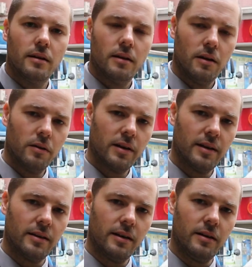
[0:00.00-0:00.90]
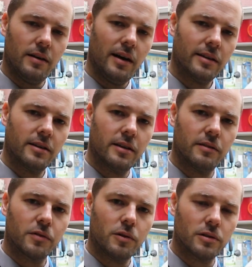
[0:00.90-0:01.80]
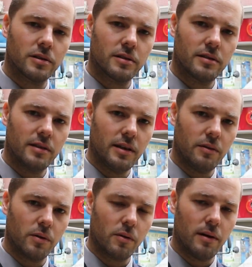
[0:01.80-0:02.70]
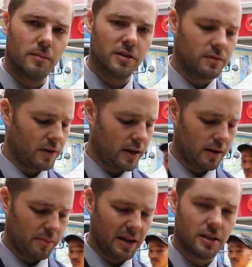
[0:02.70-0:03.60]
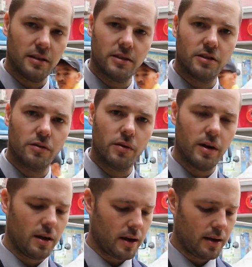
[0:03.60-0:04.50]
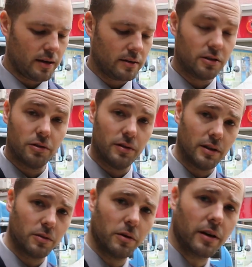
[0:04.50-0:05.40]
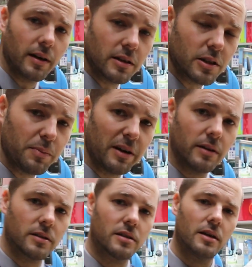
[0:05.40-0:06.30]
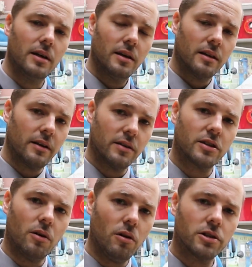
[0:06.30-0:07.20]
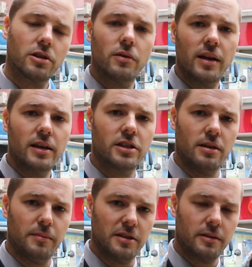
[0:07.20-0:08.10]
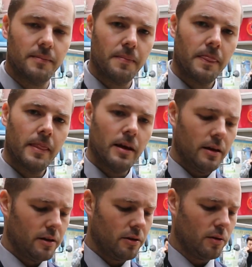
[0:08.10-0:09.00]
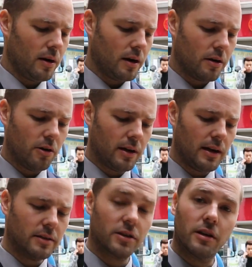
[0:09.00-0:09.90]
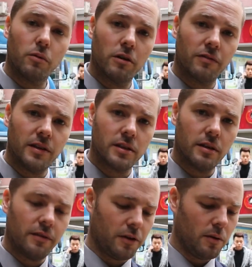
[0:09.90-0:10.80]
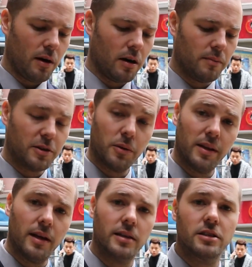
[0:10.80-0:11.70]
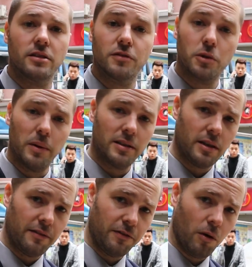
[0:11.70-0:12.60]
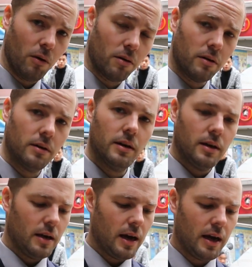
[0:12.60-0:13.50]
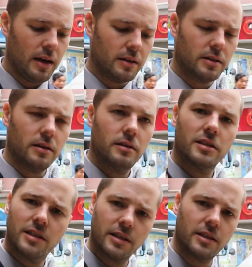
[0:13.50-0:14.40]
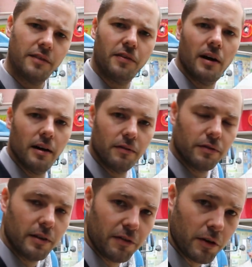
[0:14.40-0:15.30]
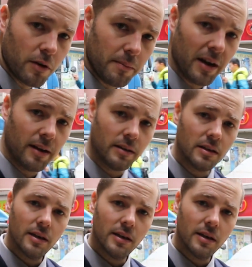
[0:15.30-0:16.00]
Okay, now, other than, of course, the requirements of needing a bachelor's degree and 2 years working experience, there is also an age limit. You are only allowed to get a work visa if you are between the ages of 24 and 65 if you're a man,